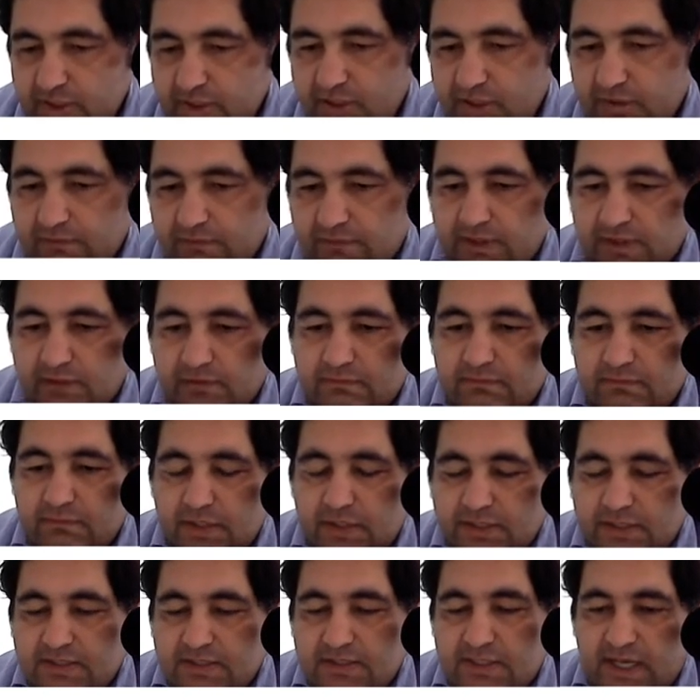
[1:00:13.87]
Well,
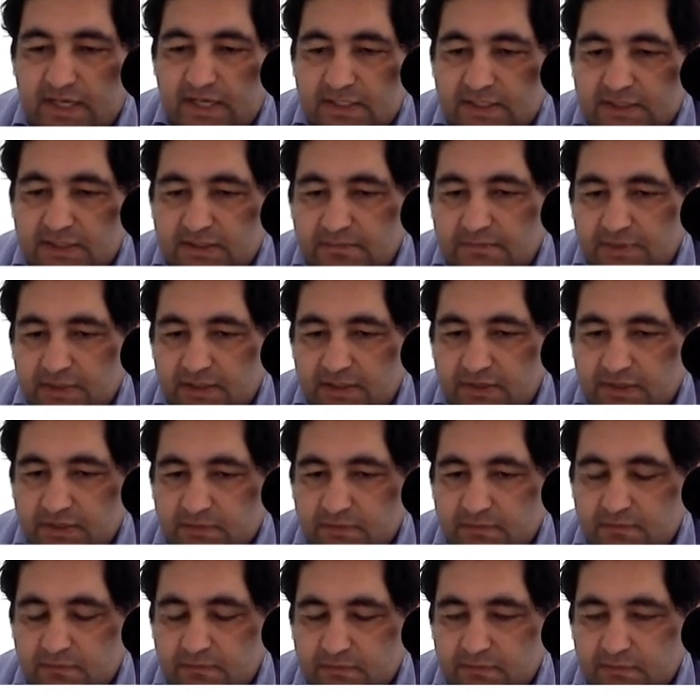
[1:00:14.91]
it's 8 bits,
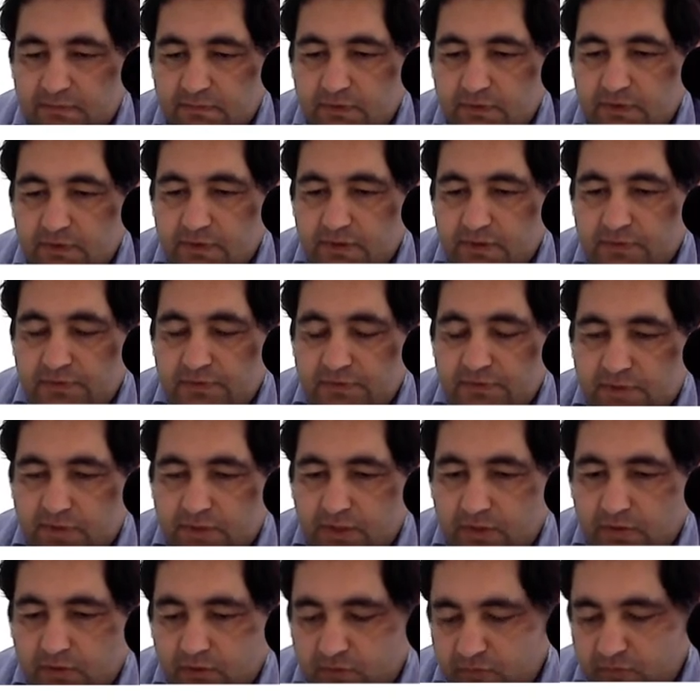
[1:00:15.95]

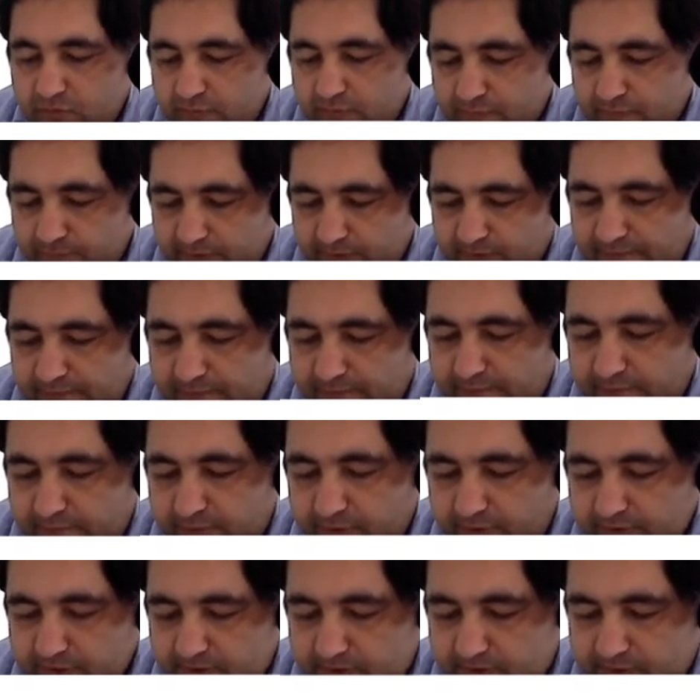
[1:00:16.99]
so the
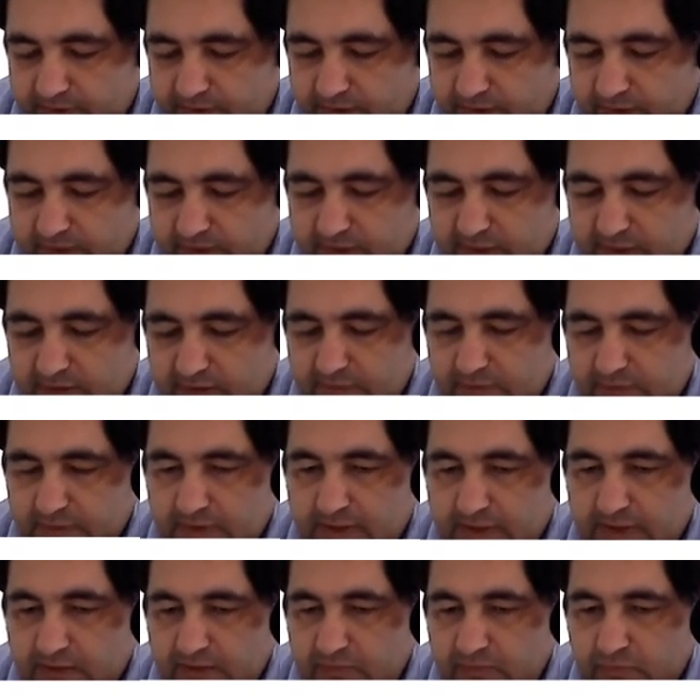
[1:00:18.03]
first things that we
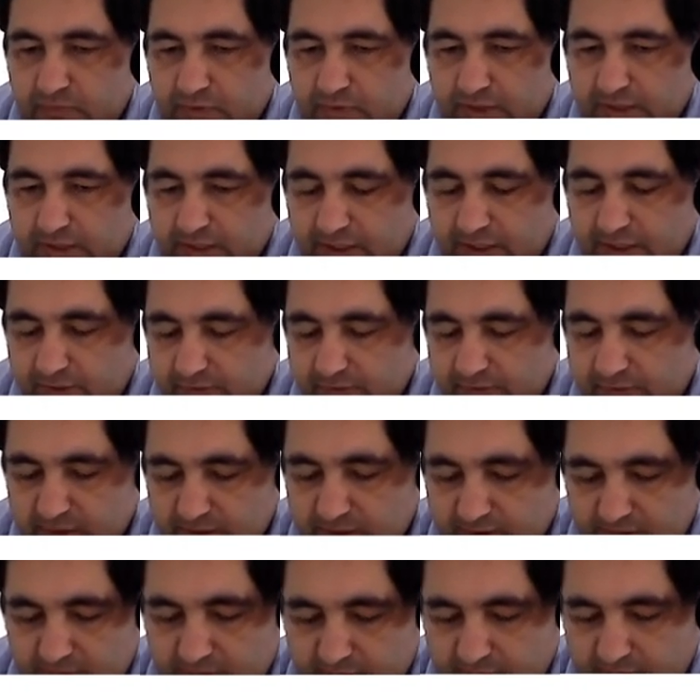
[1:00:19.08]
can work out
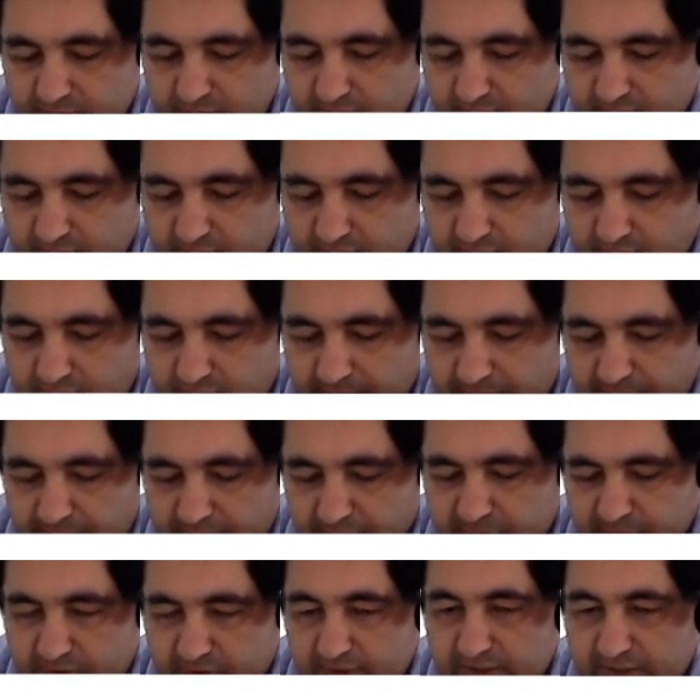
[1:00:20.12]
is about
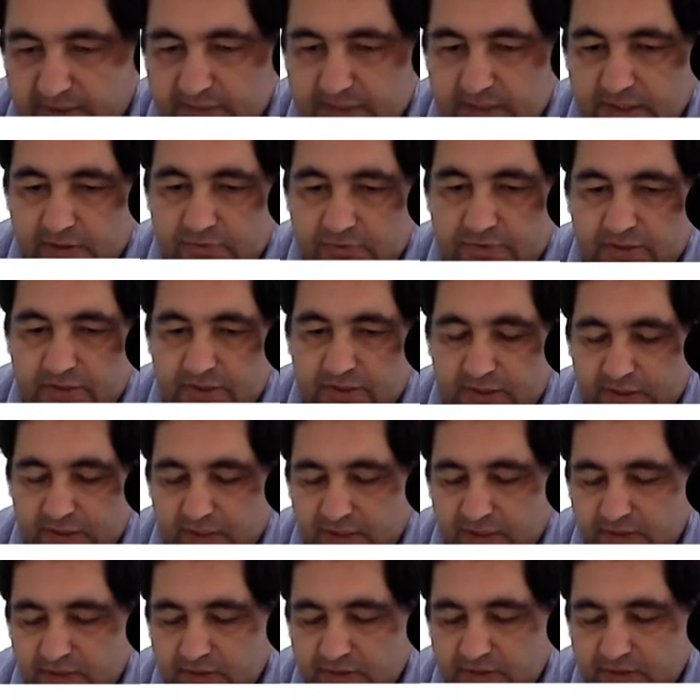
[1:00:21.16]
the resolution again.